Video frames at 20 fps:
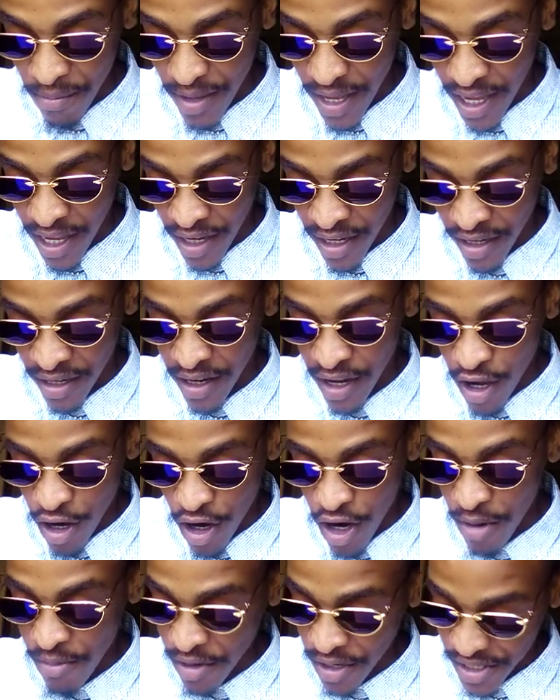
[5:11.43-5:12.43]
in
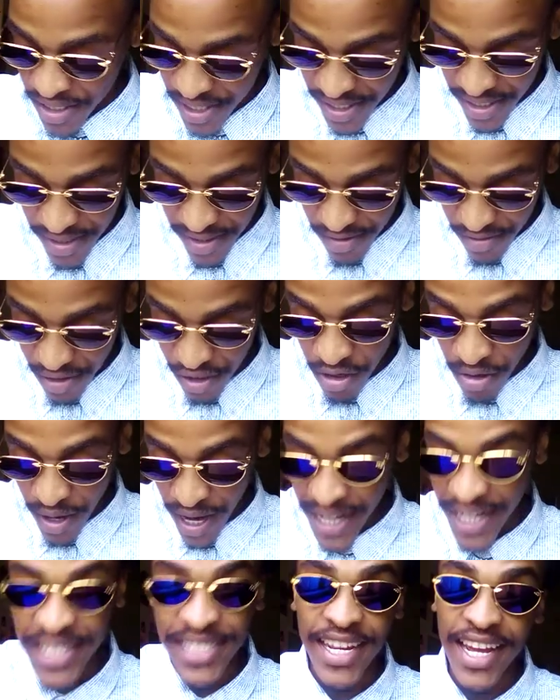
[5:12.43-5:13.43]
commerce,
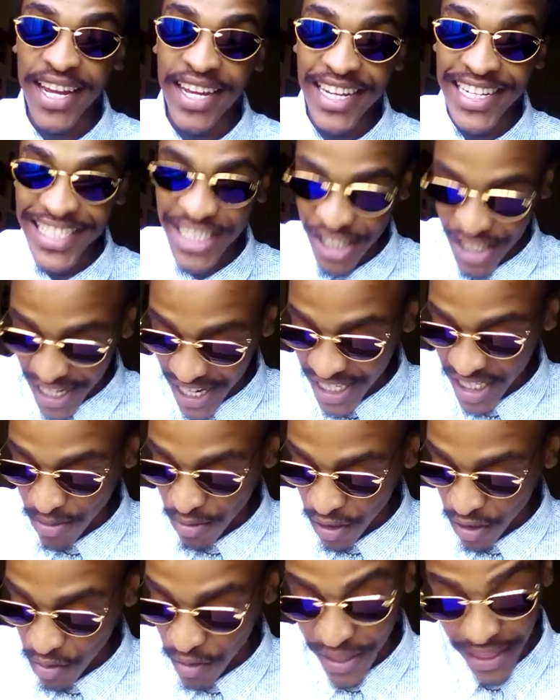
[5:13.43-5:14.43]
and
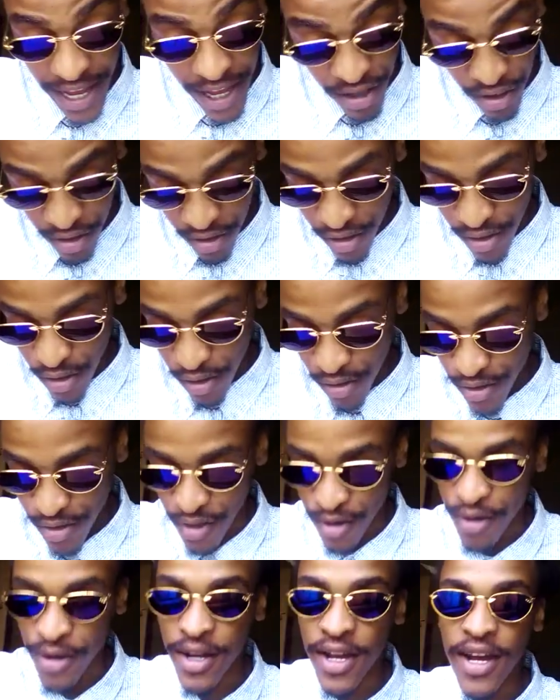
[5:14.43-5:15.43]
interchangeable with other goods
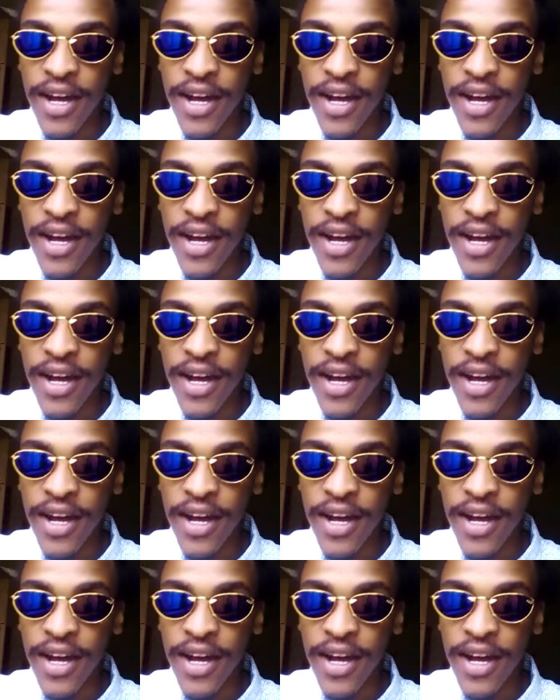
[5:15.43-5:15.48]
also.